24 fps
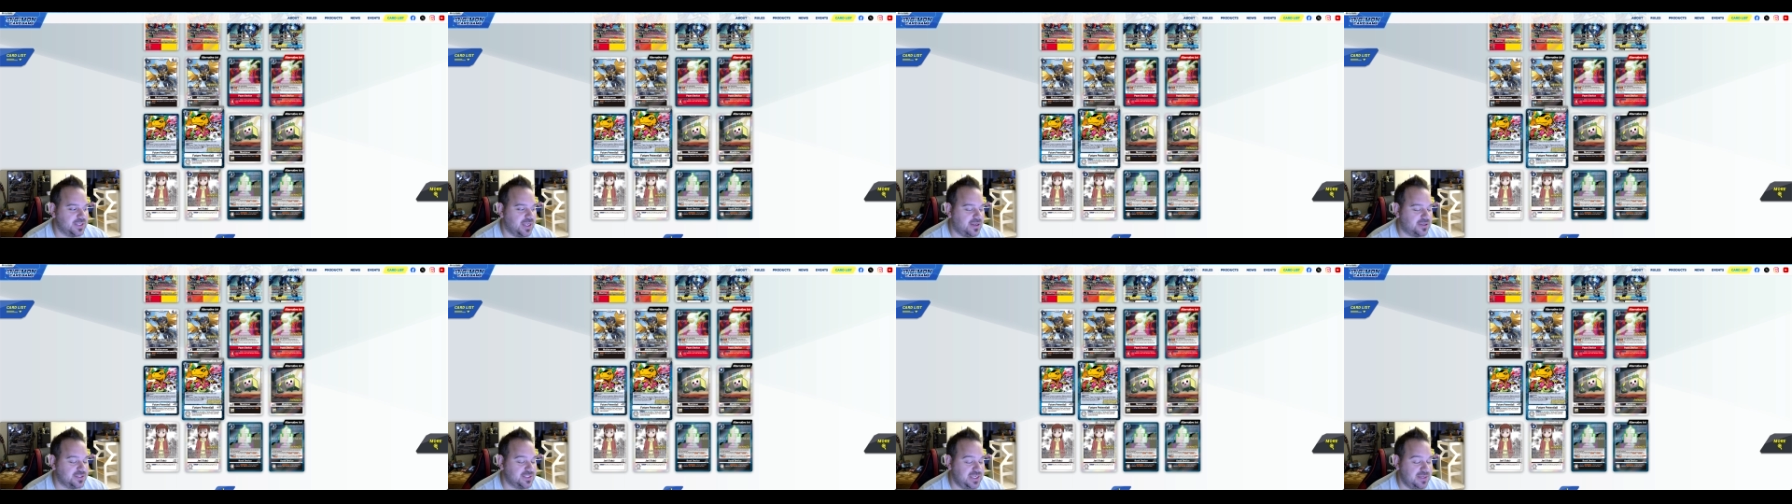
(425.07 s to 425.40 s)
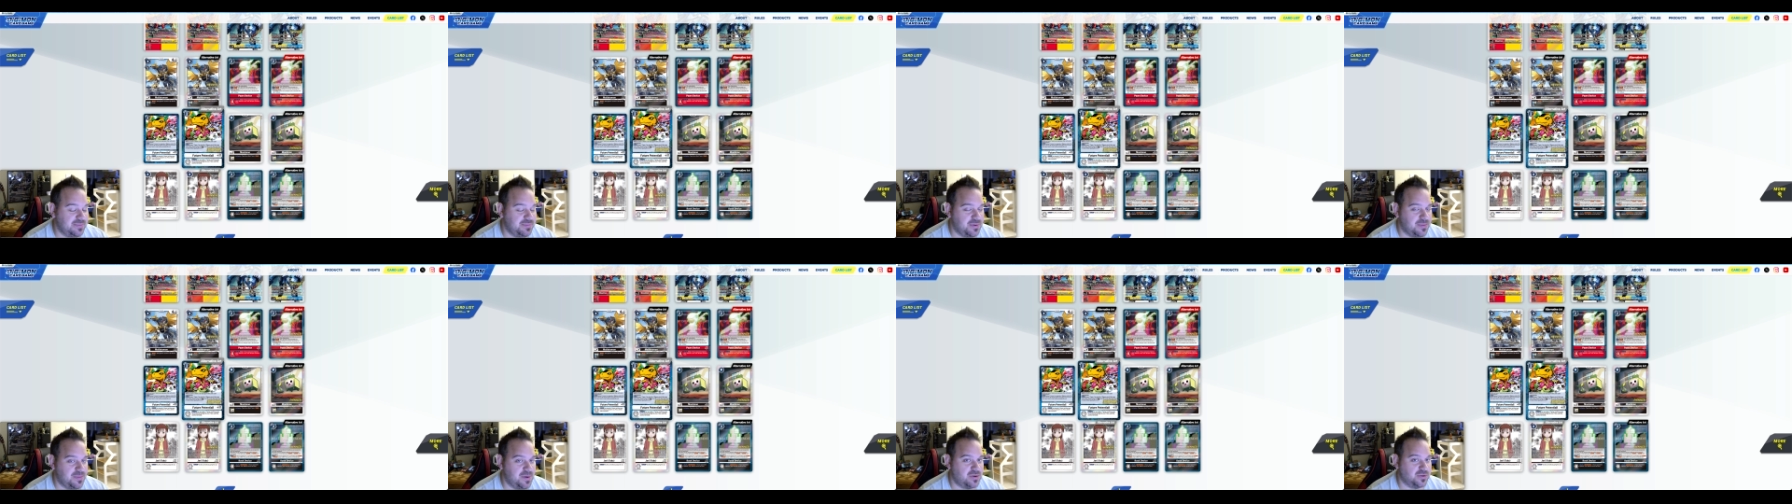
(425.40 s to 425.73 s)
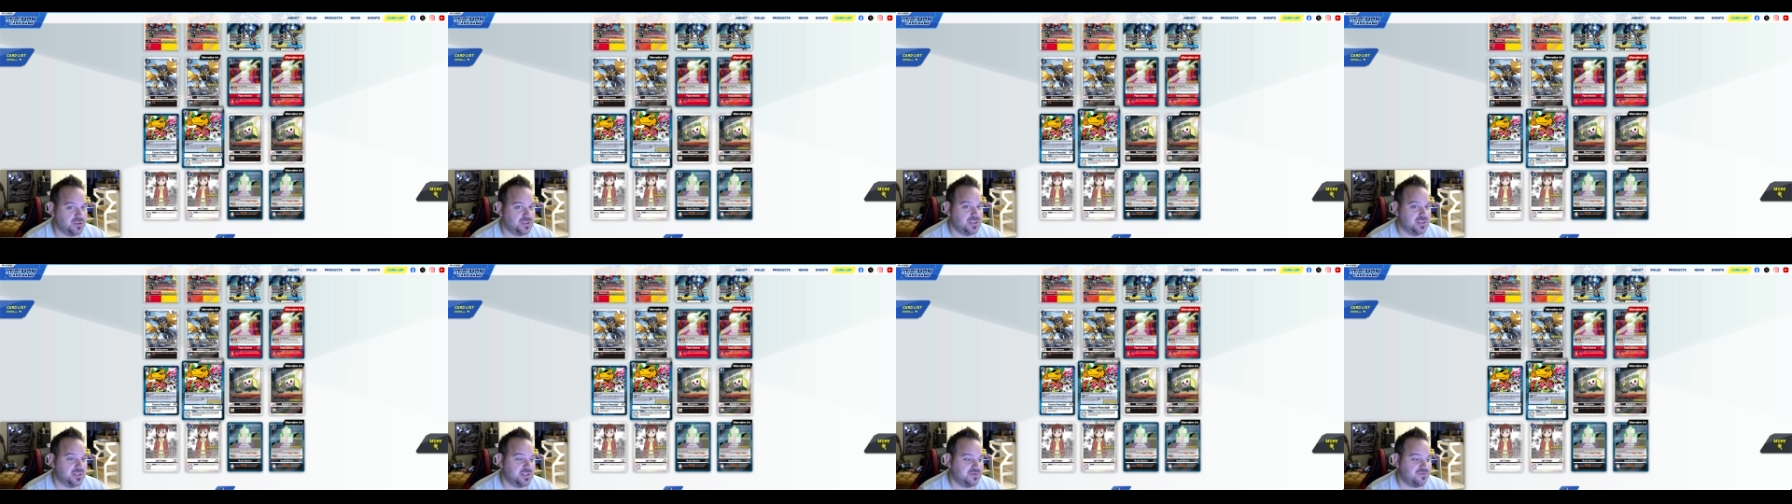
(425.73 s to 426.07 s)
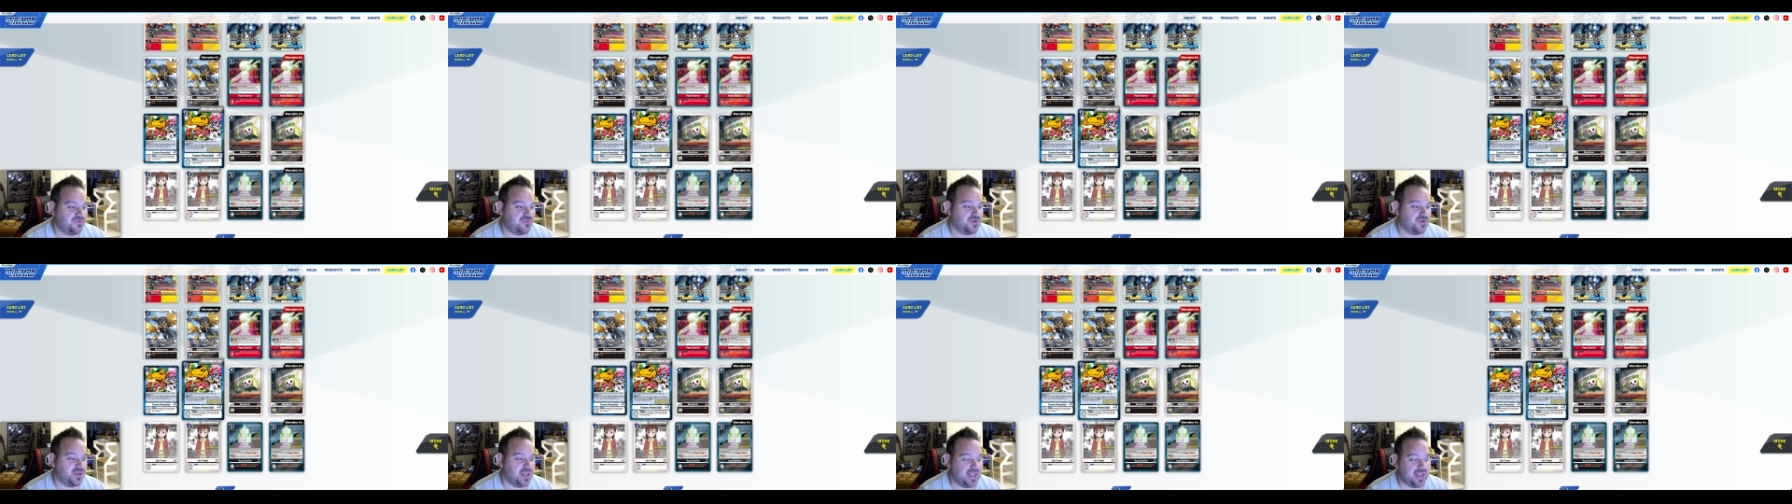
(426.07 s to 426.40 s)
I'll see promotions
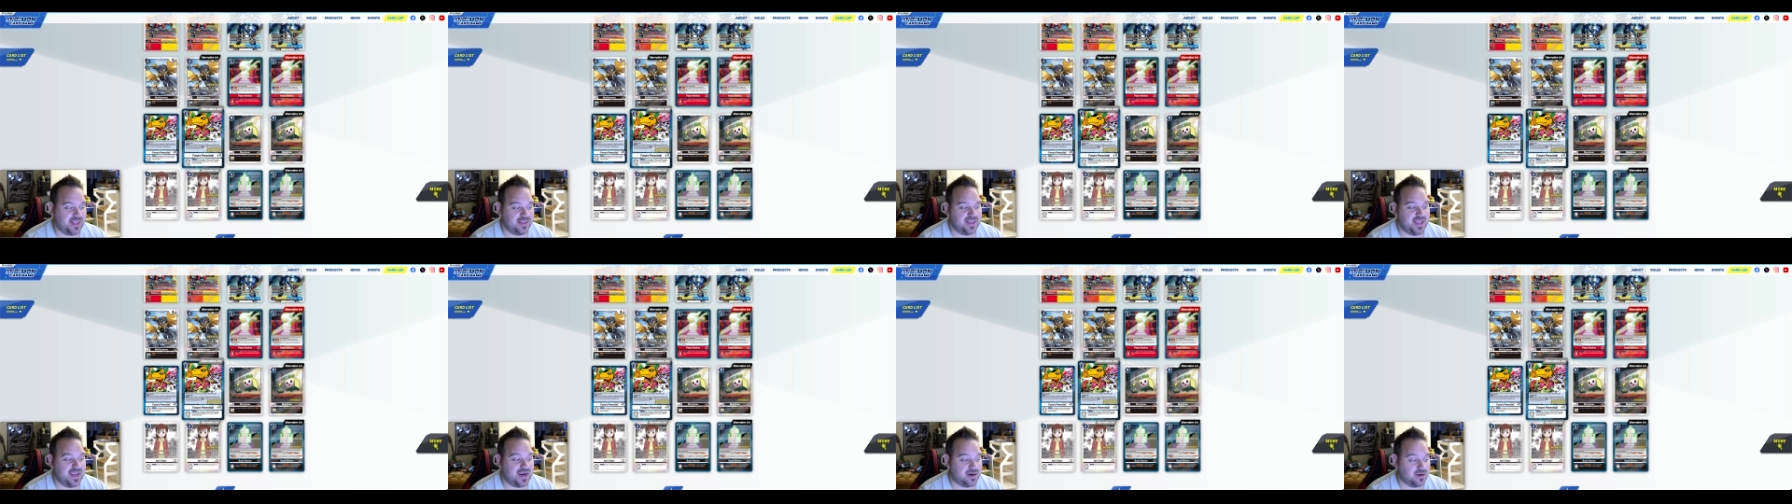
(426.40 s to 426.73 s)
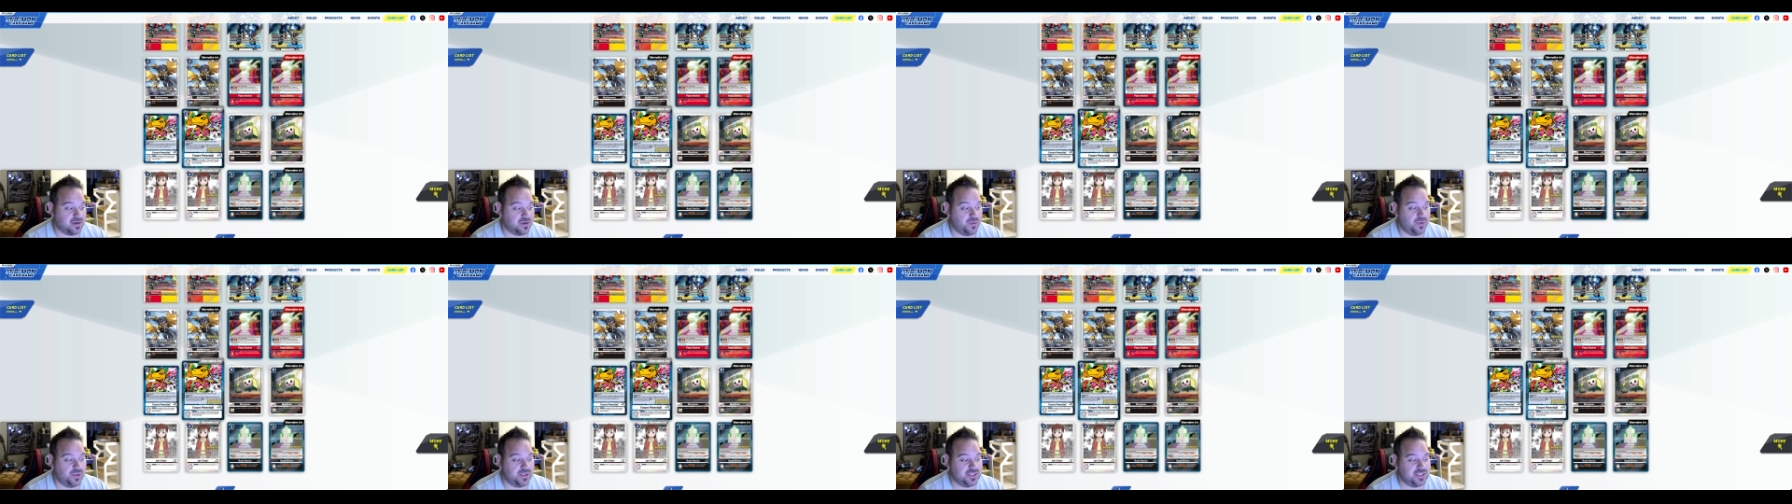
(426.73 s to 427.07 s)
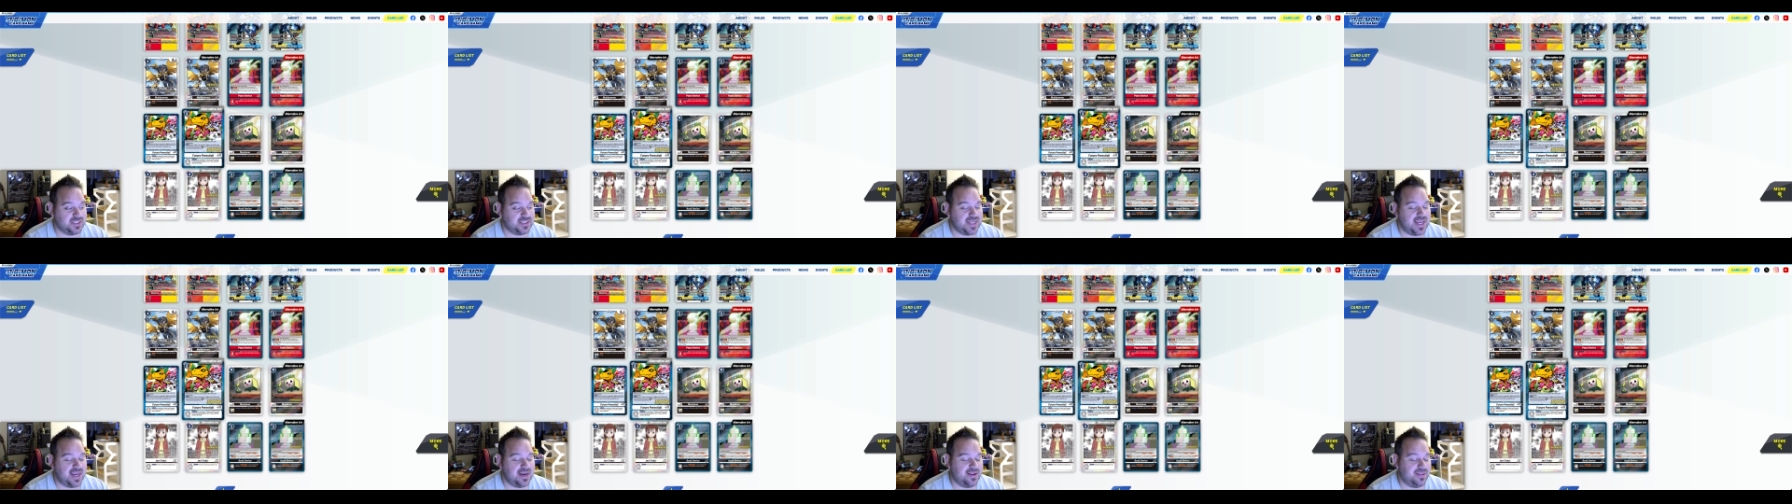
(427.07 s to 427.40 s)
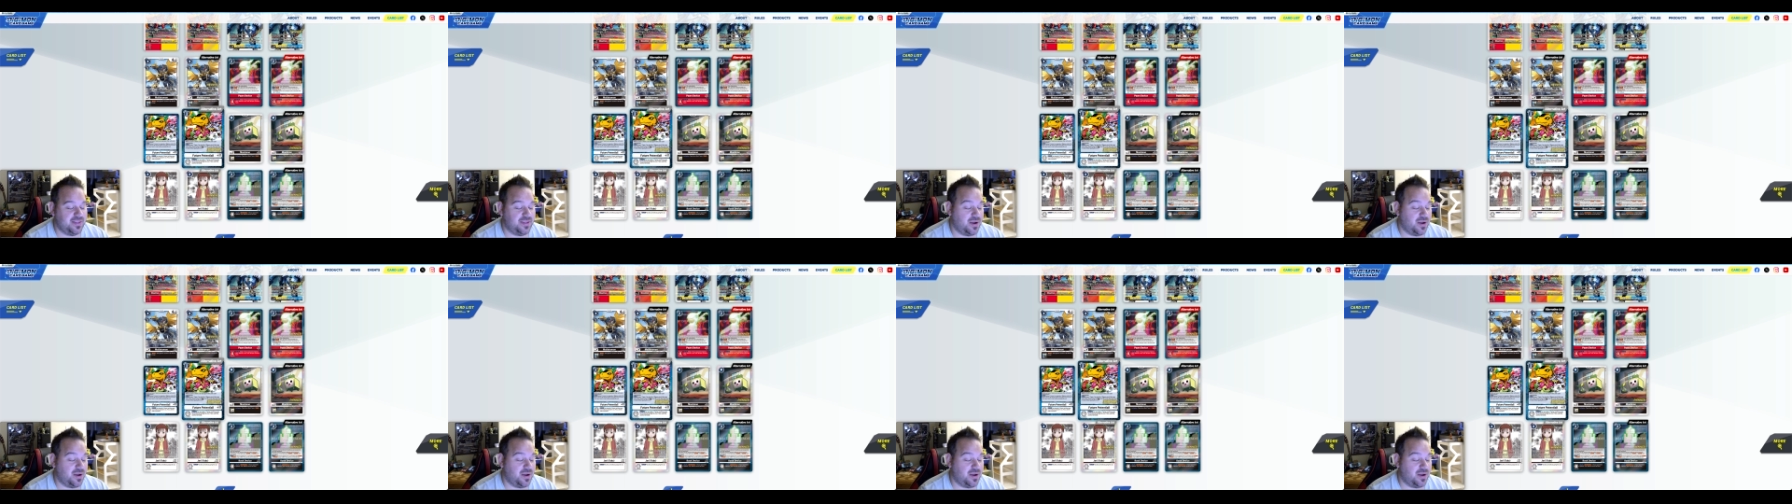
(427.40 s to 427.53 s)
for like the Heroine set and